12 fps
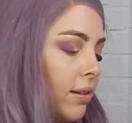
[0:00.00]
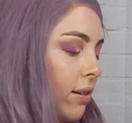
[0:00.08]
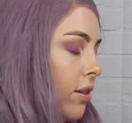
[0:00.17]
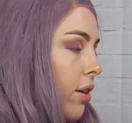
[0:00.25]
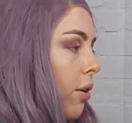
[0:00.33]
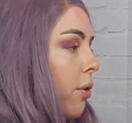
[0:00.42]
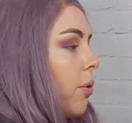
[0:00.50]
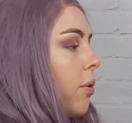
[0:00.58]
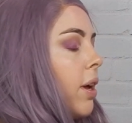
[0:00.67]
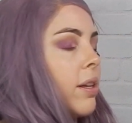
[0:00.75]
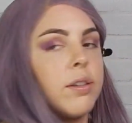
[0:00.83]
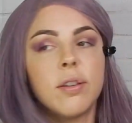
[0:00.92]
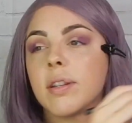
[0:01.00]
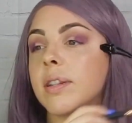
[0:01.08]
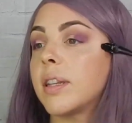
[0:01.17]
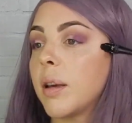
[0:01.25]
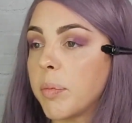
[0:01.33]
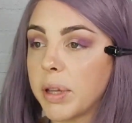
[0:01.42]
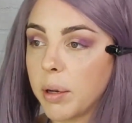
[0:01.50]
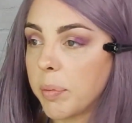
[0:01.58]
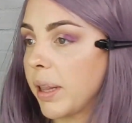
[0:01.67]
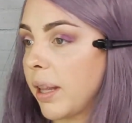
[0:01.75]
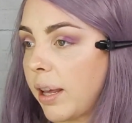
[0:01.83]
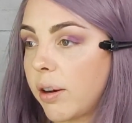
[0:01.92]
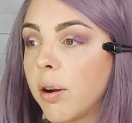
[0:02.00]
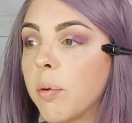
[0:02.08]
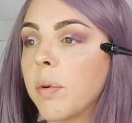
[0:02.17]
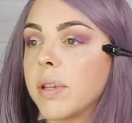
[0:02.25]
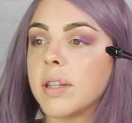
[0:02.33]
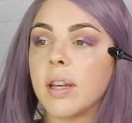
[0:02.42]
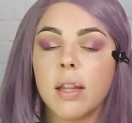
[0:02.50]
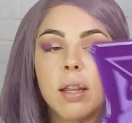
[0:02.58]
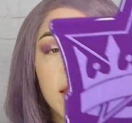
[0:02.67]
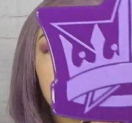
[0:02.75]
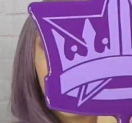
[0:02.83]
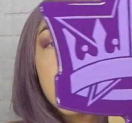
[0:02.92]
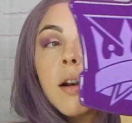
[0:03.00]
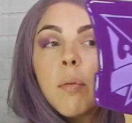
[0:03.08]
so as you can see, I'm a little bit lighter on one side than the other.